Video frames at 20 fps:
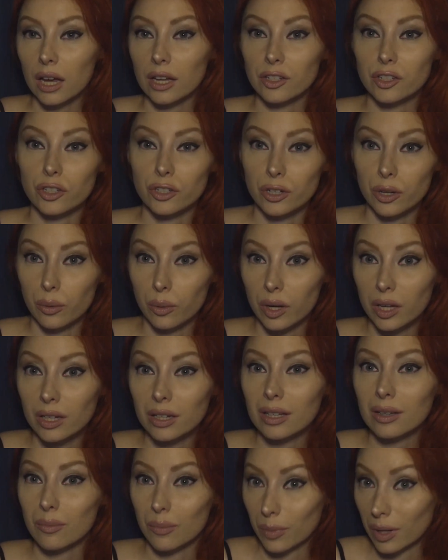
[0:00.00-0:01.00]
And you know what?
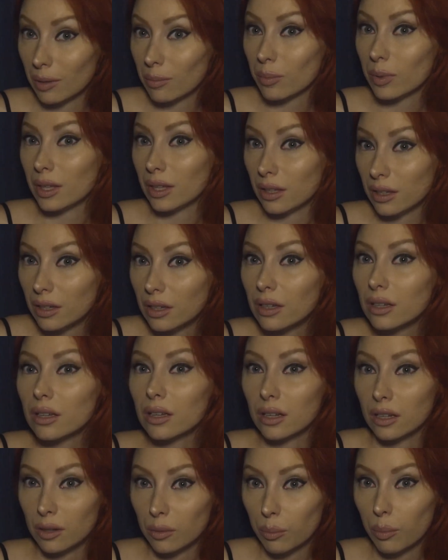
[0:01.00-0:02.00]
It might be
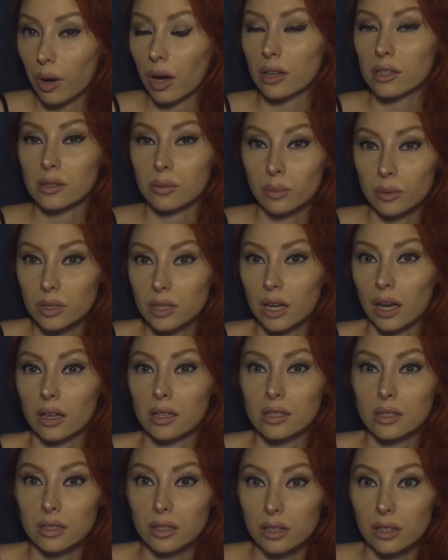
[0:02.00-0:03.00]
an impossible
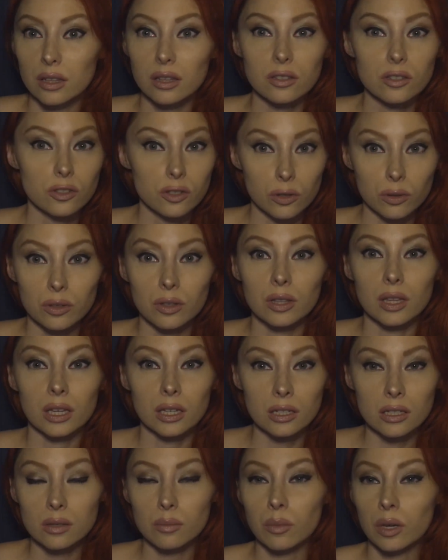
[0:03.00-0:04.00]
task. Certain
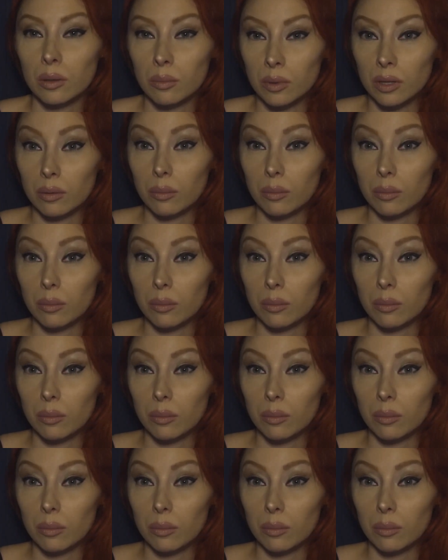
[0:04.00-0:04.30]
things might be